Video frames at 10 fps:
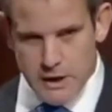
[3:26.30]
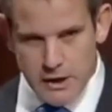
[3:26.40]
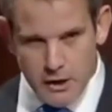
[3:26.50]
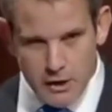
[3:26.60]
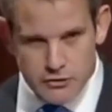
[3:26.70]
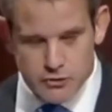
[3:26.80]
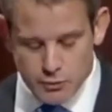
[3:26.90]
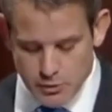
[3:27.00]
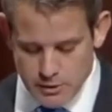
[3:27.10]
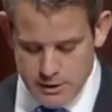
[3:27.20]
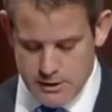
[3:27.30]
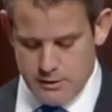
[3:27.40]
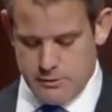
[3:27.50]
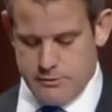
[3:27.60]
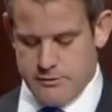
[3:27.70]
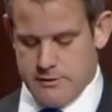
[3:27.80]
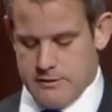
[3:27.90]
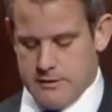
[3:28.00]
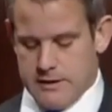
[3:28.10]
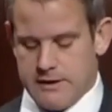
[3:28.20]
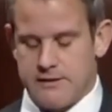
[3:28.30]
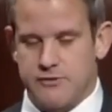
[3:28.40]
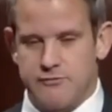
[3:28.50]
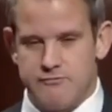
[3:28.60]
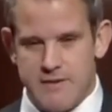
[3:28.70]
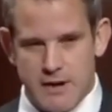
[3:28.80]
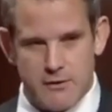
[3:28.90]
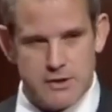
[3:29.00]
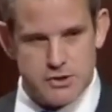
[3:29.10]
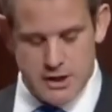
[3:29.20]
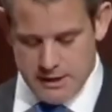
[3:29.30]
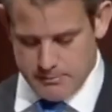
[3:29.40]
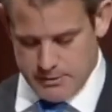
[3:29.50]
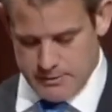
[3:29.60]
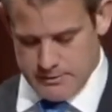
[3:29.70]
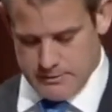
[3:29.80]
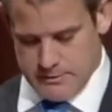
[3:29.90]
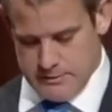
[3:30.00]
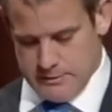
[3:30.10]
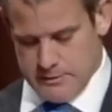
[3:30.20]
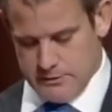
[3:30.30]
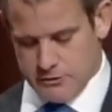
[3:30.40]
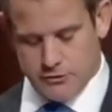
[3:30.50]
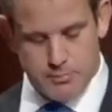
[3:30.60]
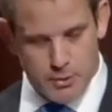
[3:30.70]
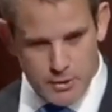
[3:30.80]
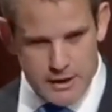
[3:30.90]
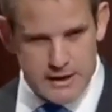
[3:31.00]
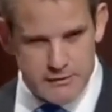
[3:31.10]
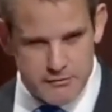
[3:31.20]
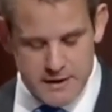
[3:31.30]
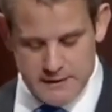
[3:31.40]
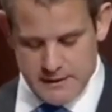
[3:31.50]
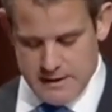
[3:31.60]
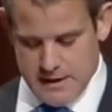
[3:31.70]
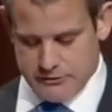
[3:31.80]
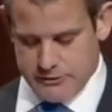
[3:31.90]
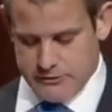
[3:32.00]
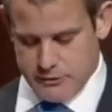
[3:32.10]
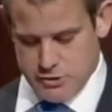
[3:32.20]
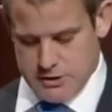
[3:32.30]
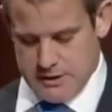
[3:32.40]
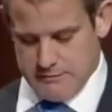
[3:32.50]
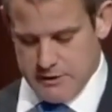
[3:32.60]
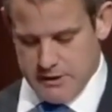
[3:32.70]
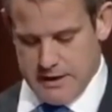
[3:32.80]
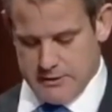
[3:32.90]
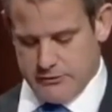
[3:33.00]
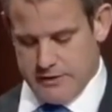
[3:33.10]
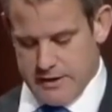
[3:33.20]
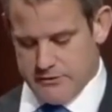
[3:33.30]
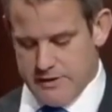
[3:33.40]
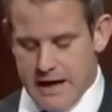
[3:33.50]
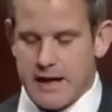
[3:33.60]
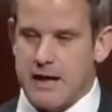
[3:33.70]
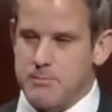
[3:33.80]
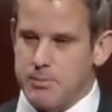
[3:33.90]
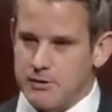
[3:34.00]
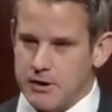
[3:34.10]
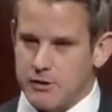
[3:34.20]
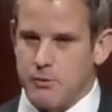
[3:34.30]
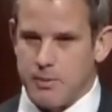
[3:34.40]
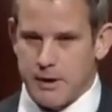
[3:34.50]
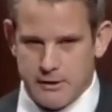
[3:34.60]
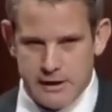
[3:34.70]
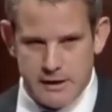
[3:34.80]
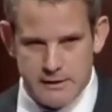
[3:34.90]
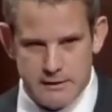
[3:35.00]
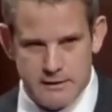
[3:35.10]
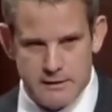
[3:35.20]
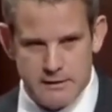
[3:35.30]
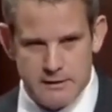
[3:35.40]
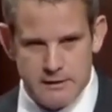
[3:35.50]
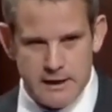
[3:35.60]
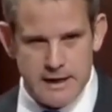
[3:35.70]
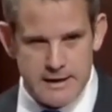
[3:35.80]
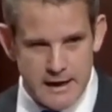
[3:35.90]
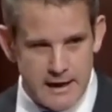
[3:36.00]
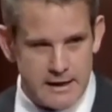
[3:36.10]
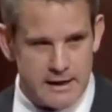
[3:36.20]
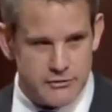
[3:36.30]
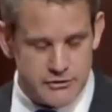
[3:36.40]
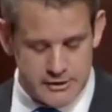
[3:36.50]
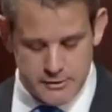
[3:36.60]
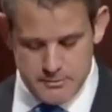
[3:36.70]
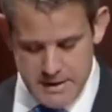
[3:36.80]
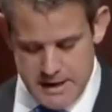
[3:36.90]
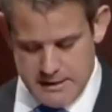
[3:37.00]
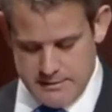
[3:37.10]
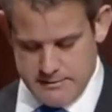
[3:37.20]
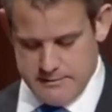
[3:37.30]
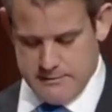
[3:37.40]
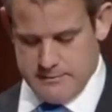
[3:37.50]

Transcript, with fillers: We all swore an oath in this very chamber to support and defend the Constitution of the United States, not a political party and not a single man.